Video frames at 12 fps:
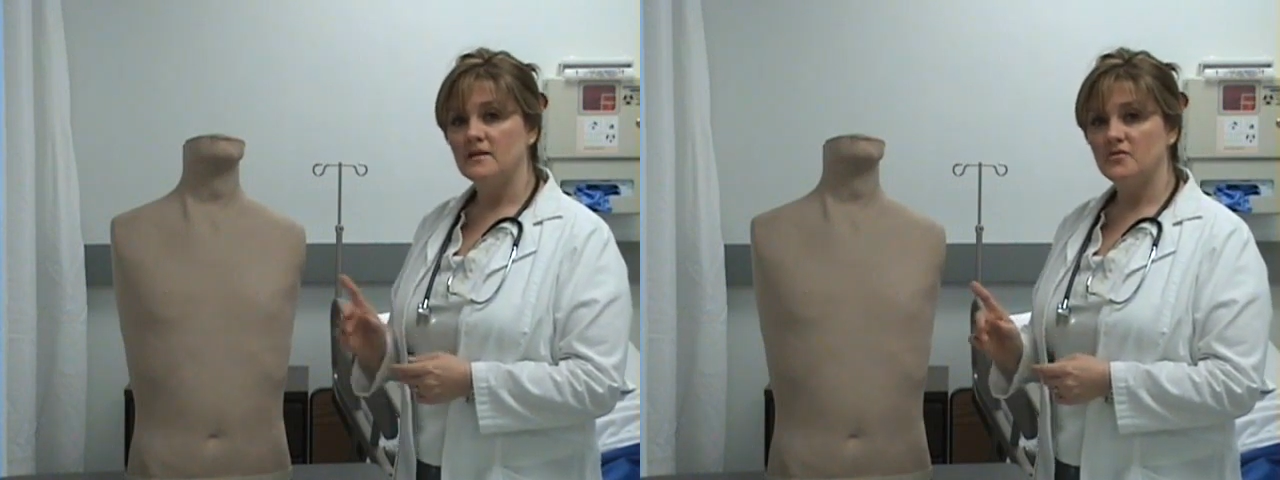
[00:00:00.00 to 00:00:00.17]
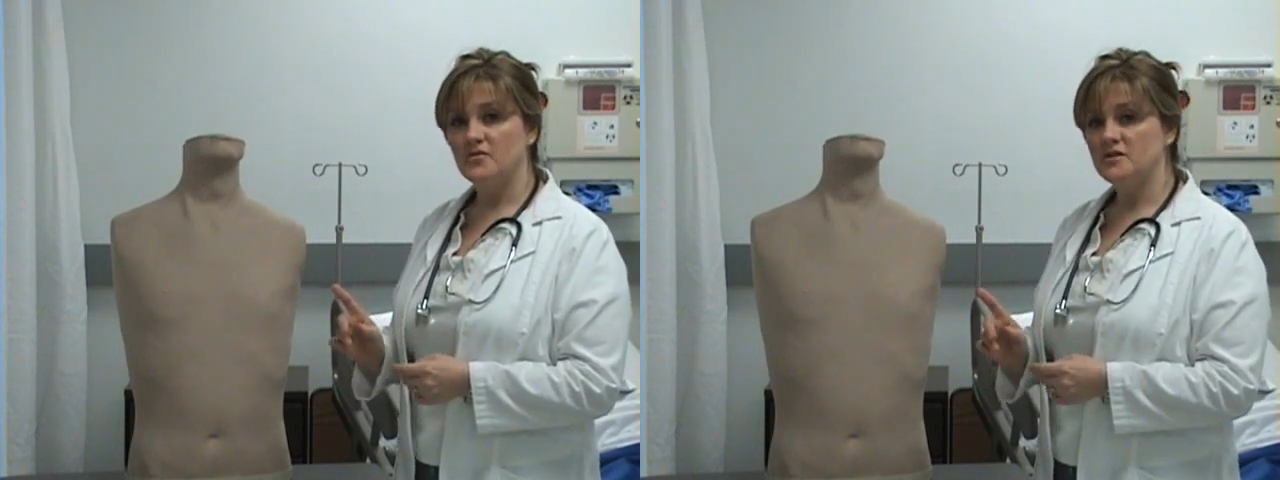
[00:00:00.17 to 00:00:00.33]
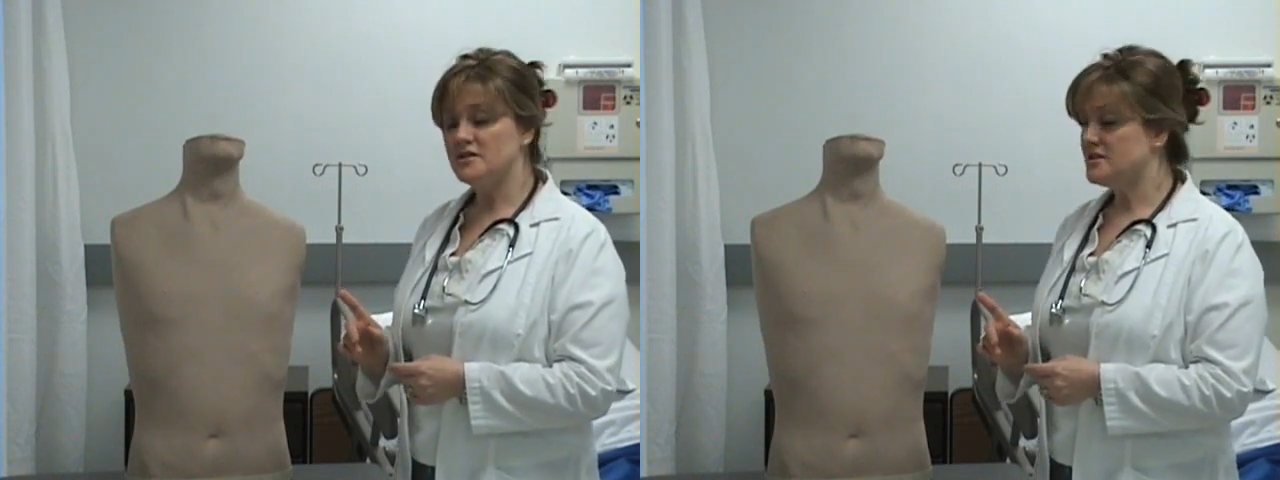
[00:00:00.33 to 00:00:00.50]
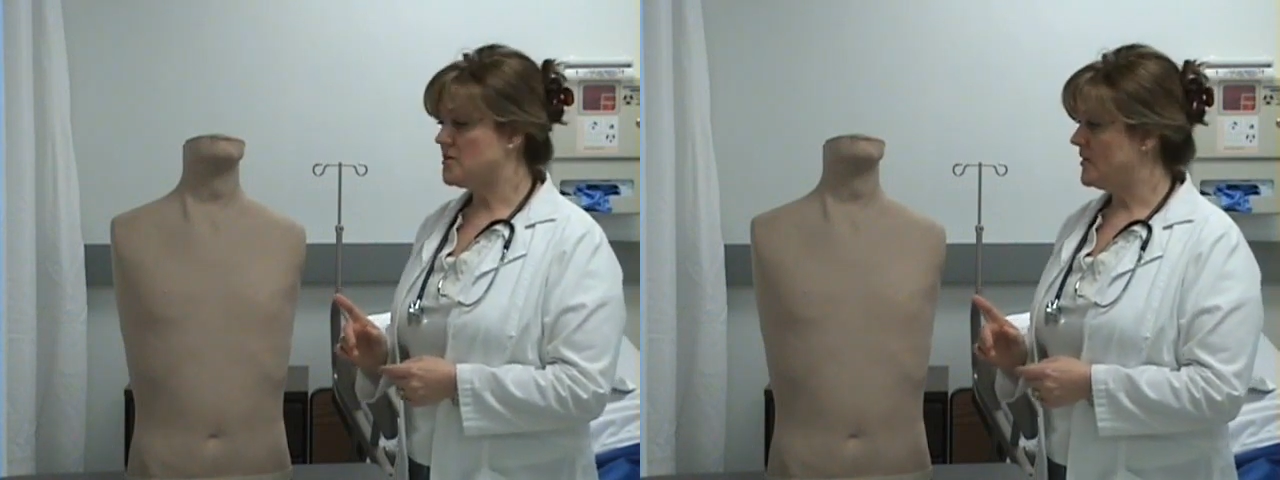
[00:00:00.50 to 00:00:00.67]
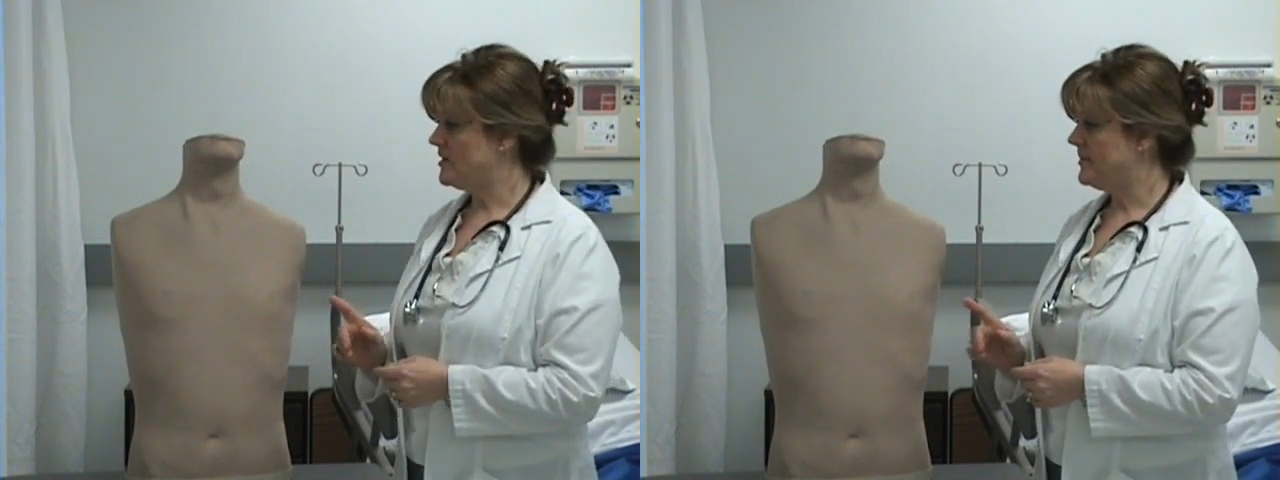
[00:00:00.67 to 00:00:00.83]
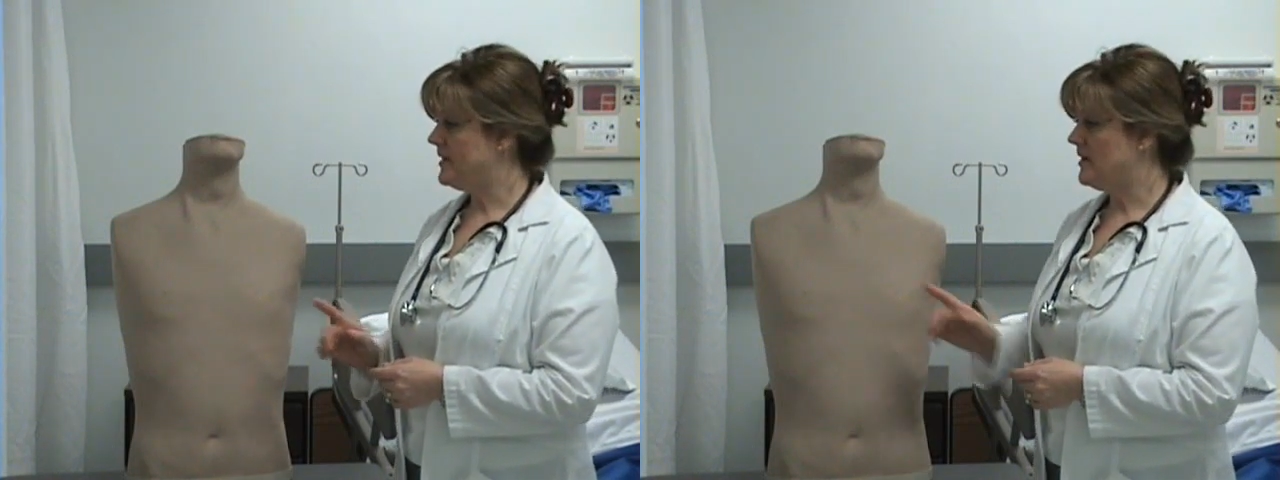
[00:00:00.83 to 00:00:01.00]
The first is
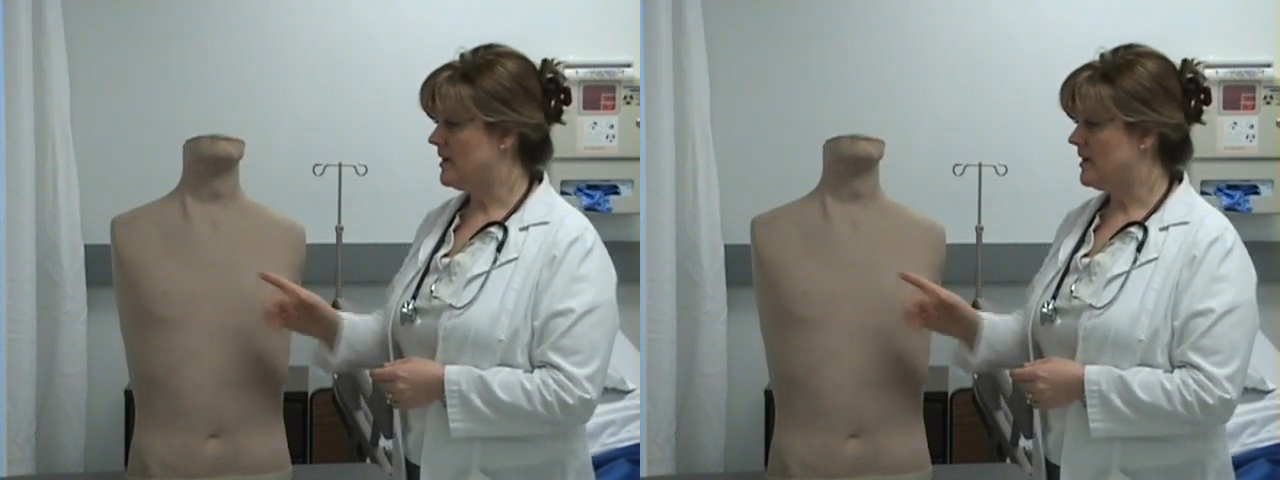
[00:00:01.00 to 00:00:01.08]
going to be